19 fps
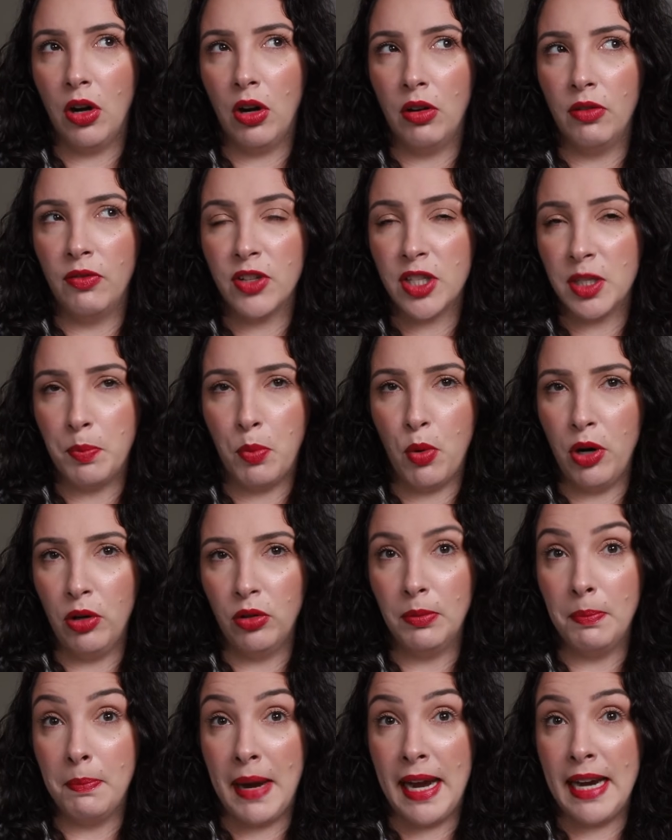of
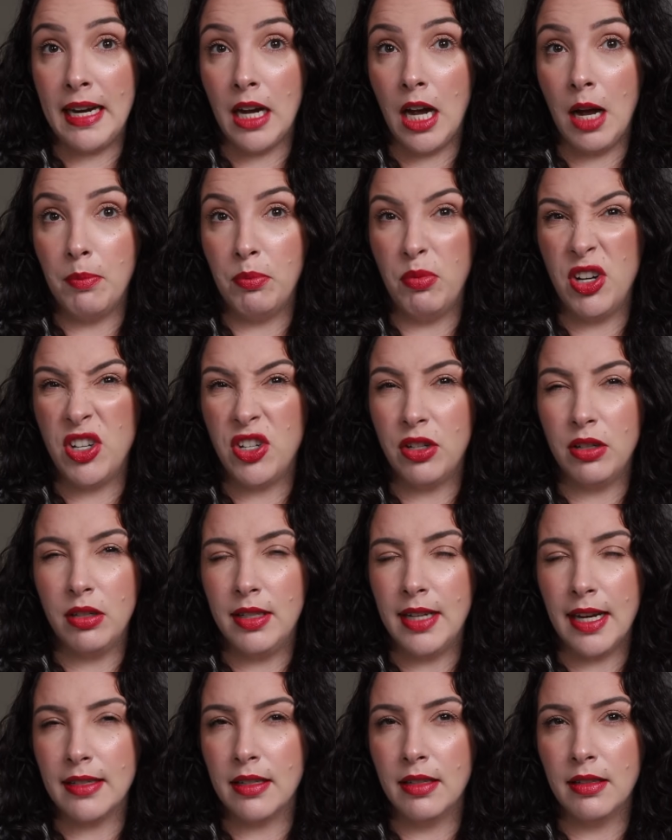spoilt makeup, which
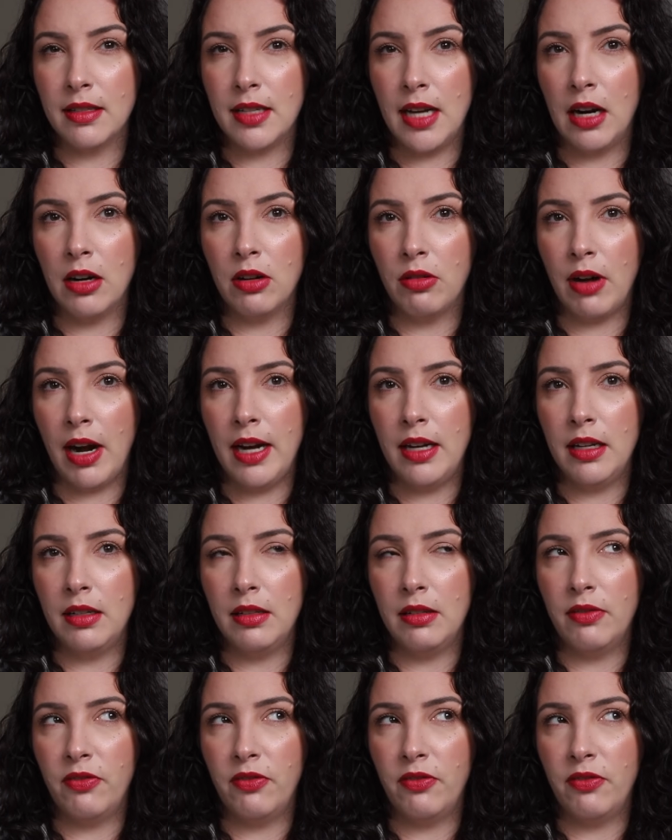doesn't sound great